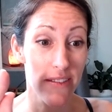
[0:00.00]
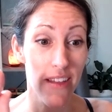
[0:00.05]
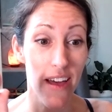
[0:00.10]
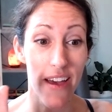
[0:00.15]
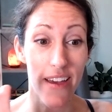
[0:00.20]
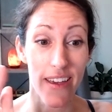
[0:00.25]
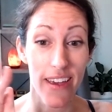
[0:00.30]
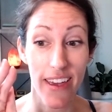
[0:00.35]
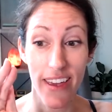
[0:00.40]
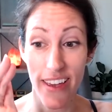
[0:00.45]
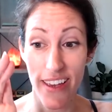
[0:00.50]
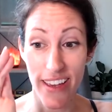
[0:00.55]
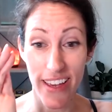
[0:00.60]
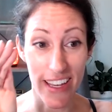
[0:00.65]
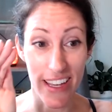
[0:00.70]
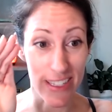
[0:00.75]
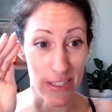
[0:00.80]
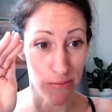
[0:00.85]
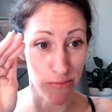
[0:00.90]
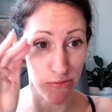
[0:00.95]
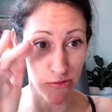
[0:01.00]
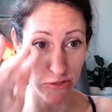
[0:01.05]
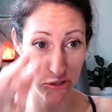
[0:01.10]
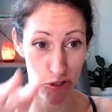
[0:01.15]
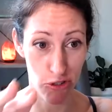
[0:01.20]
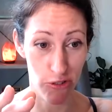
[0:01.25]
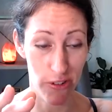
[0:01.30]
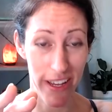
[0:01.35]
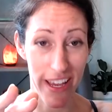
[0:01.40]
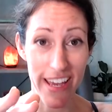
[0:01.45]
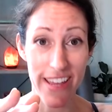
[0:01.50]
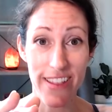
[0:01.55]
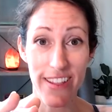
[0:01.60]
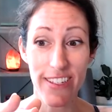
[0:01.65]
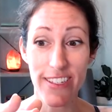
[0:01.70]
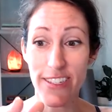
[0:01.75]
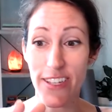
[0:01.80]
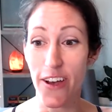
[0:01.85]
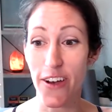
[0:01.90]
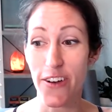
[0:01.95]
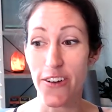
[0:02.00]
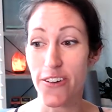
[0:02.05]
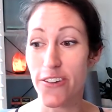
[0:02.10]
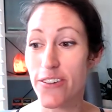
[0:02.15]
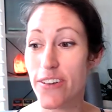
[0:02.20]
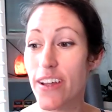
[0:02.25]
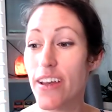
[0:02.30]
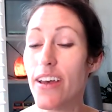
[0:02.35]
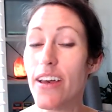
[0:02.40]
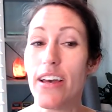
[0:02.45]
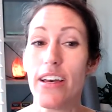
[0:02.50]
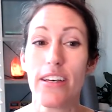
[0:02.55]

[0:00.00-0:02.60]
Like he gets in the zone.